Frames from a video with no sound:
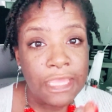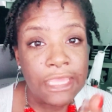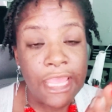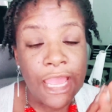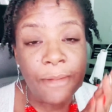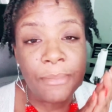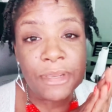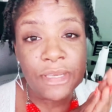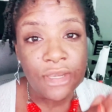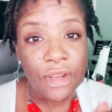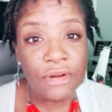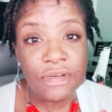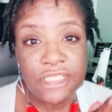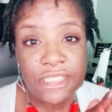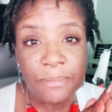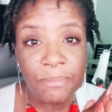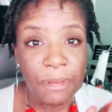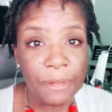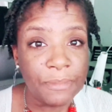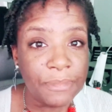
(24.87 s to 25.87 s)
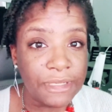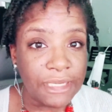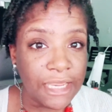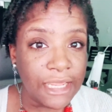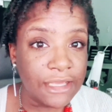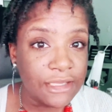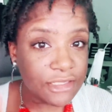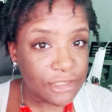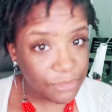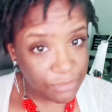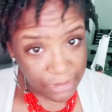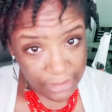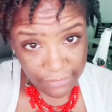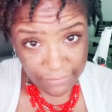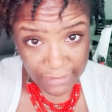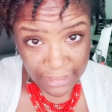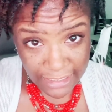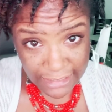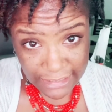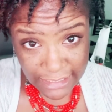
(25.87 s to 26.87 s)
be noticing people's nails or
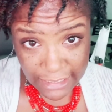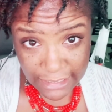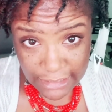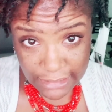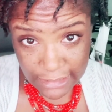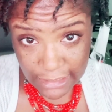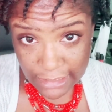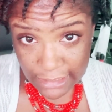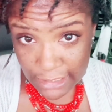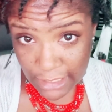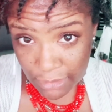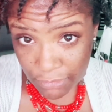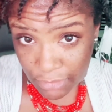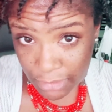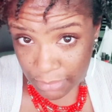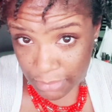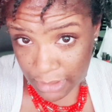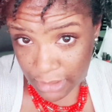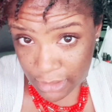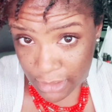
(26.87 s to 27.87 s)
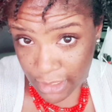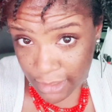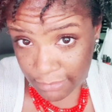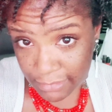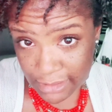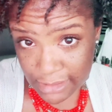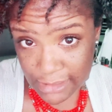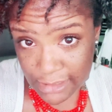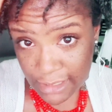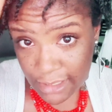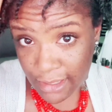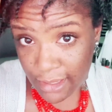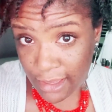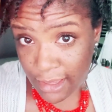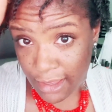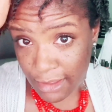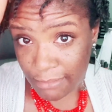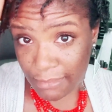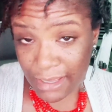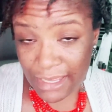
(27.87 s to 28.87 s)
whatever like that, and then y'all want to be in the comments.
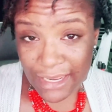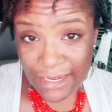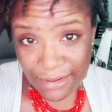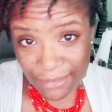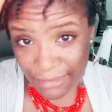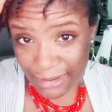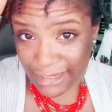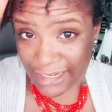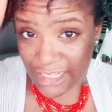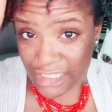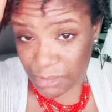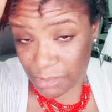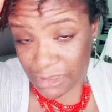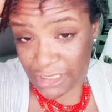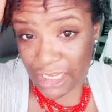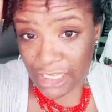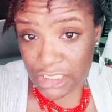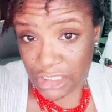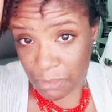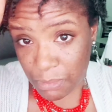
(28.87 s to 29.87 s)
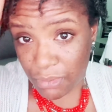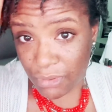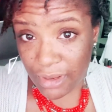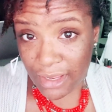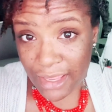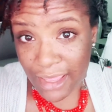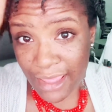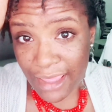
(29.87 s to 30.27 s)
But anyway, that's besides the point.